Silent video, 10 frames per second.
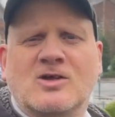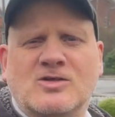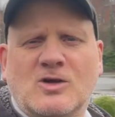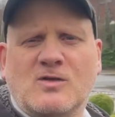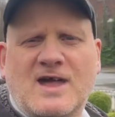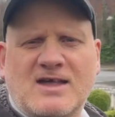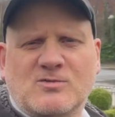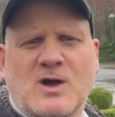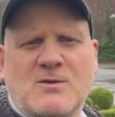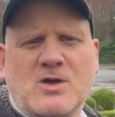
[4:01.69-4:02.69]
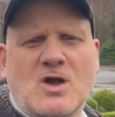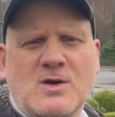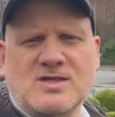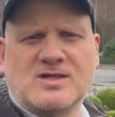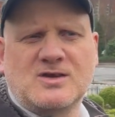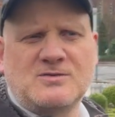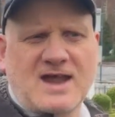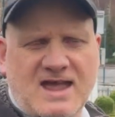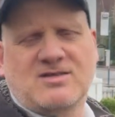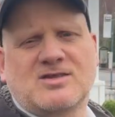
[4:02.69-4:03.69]
So that's where we're going to
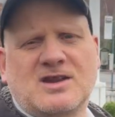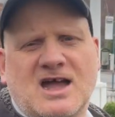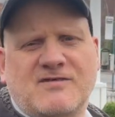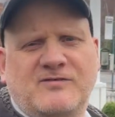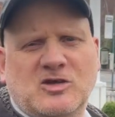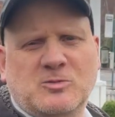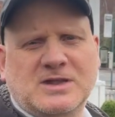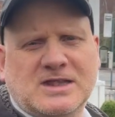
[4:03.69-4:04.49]
next on our filming